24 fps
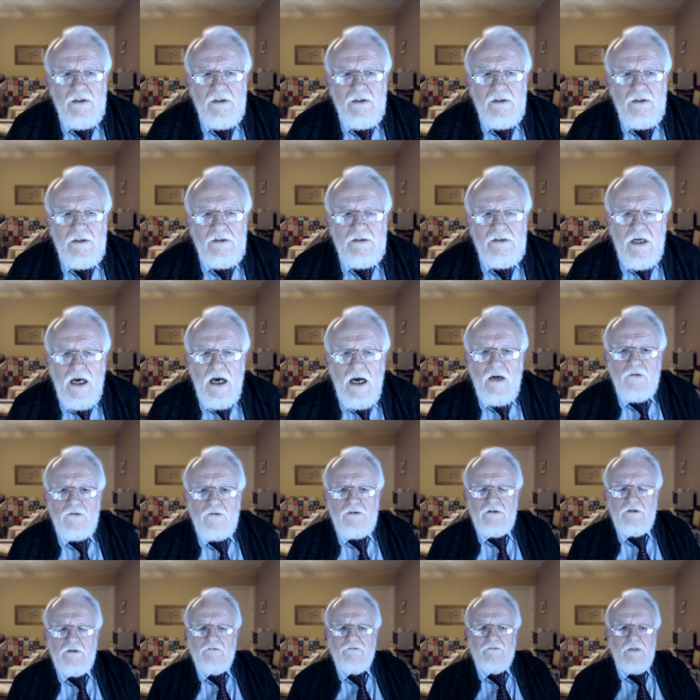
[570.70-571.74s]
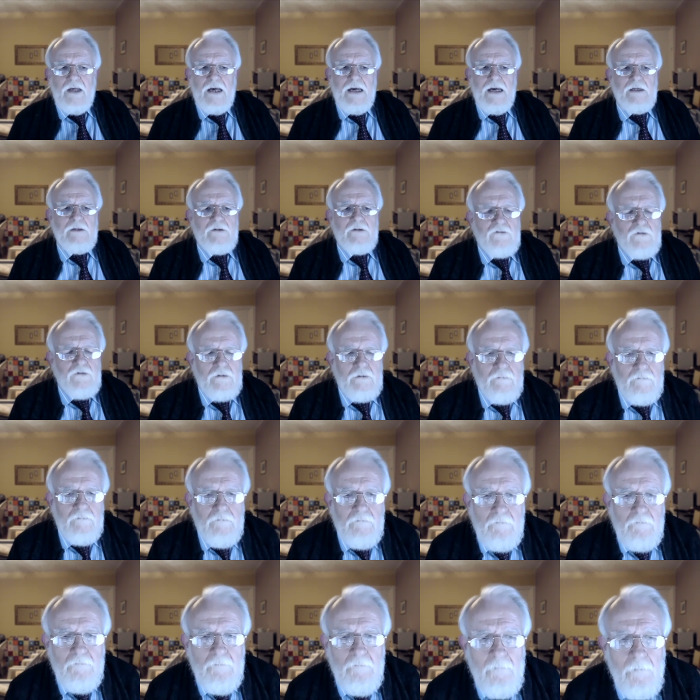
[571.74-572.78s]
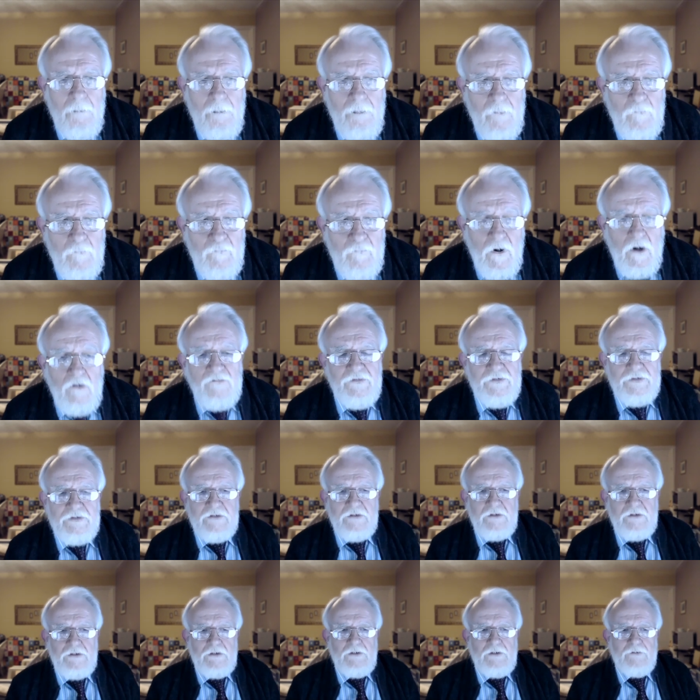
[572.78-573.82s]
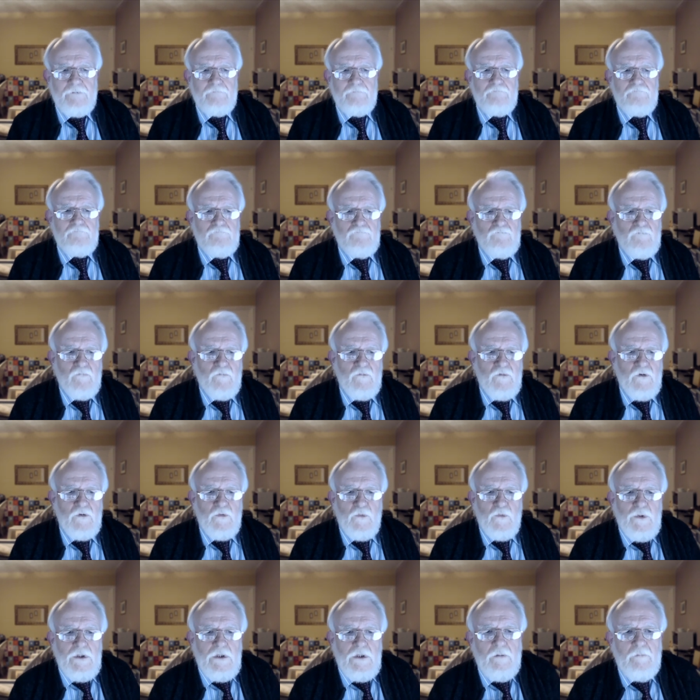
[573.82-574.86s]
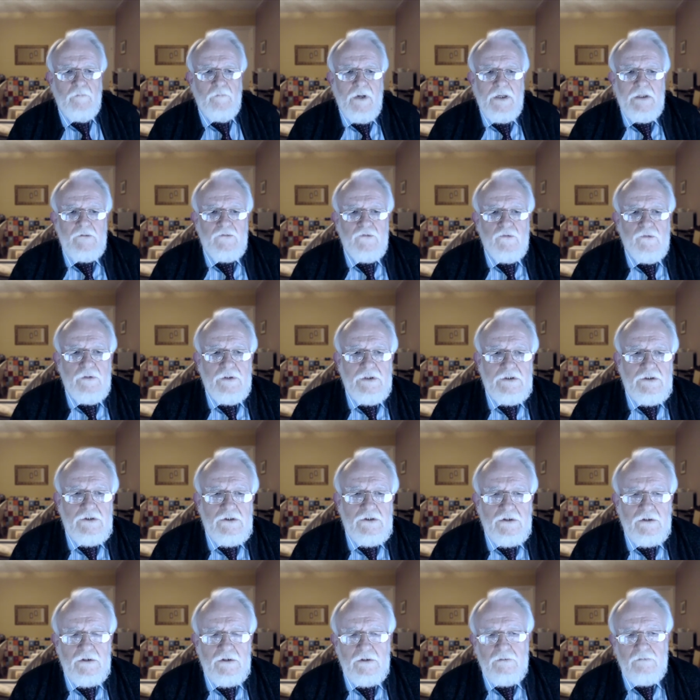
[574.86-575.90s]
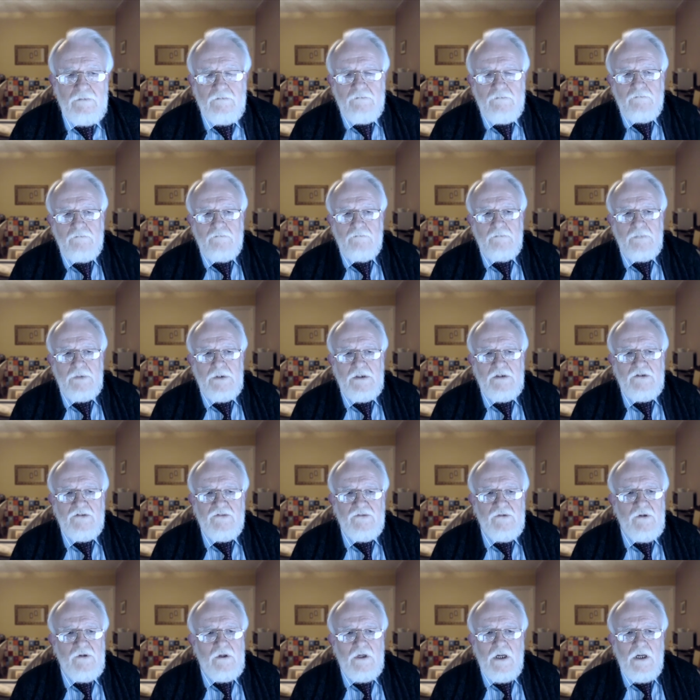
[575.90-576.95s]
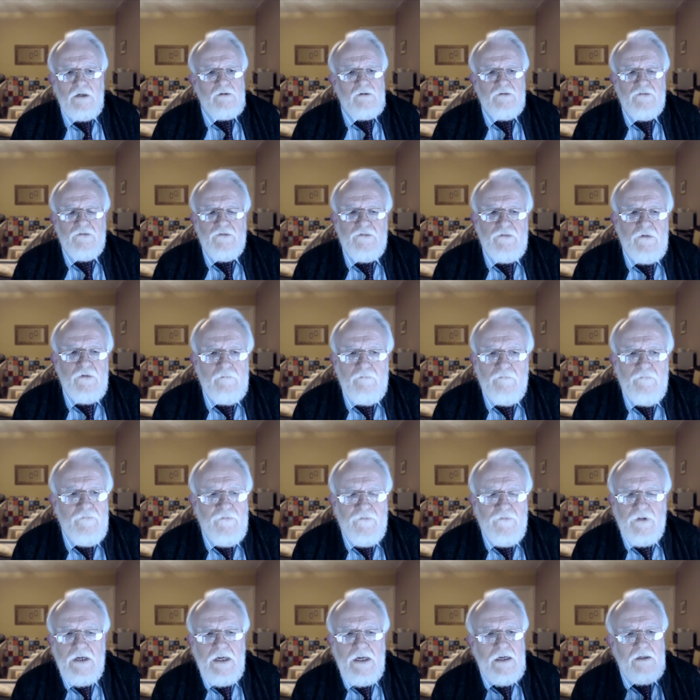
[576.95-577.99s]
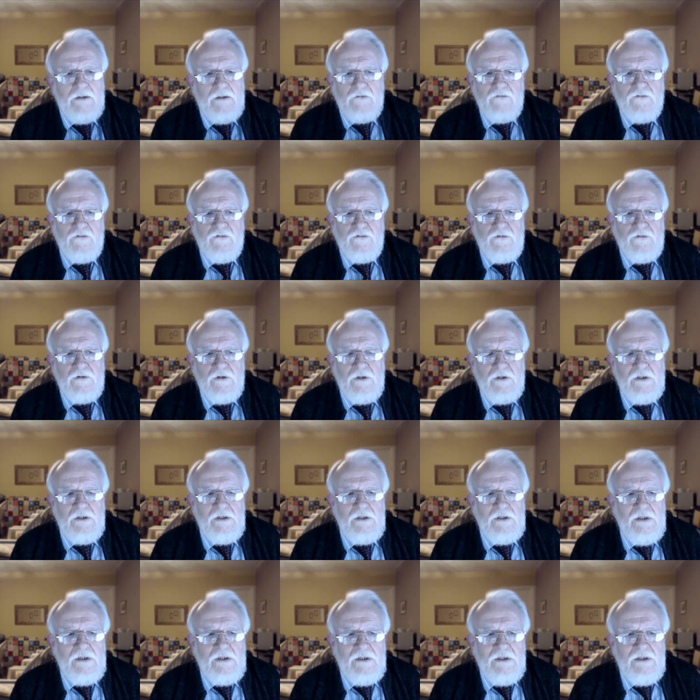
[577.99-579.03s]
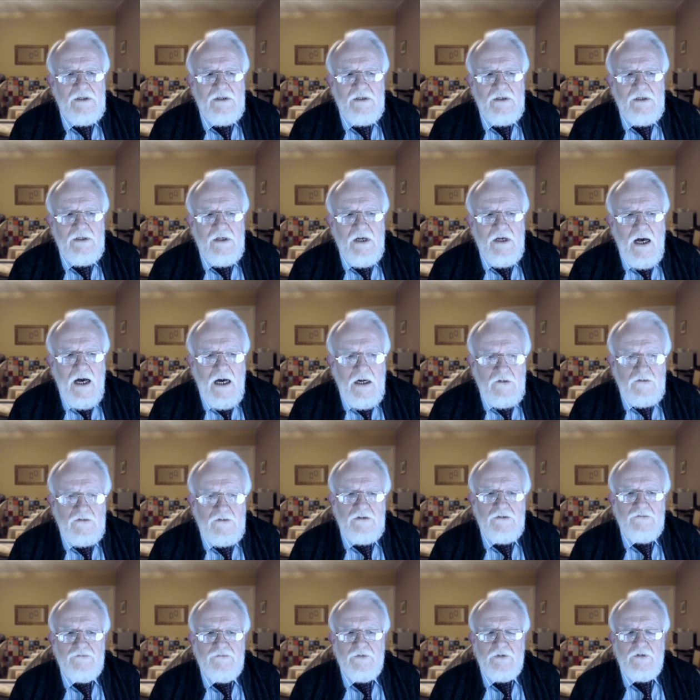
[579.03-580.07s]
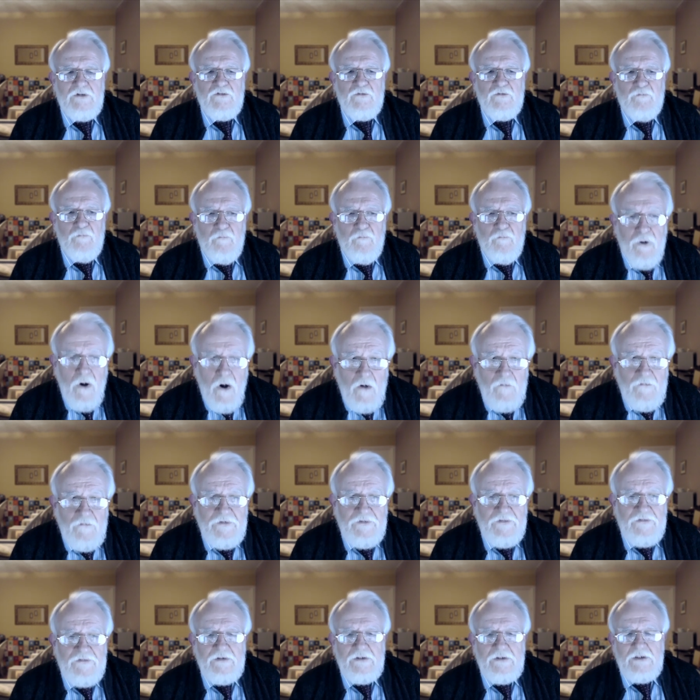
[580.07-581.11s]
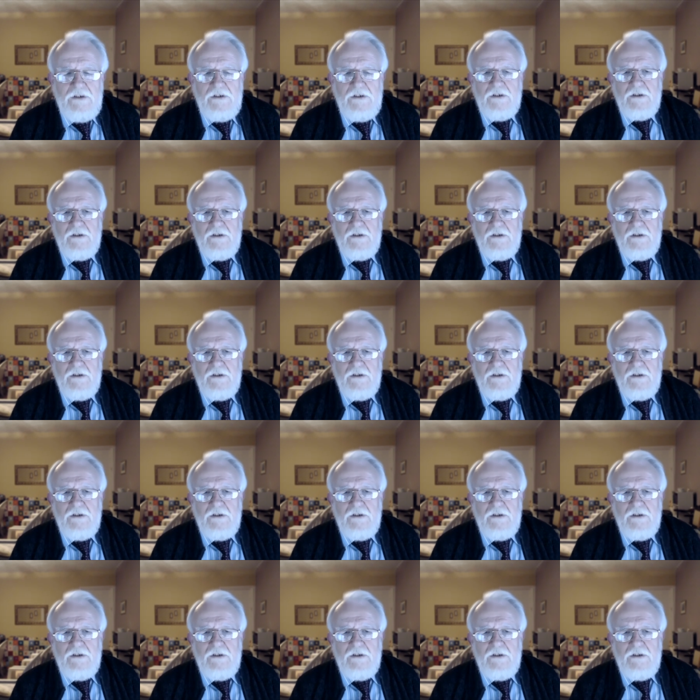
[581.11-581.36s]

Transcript: And out of that poverty that we are made rich, it's not out of something else, out of his poverty.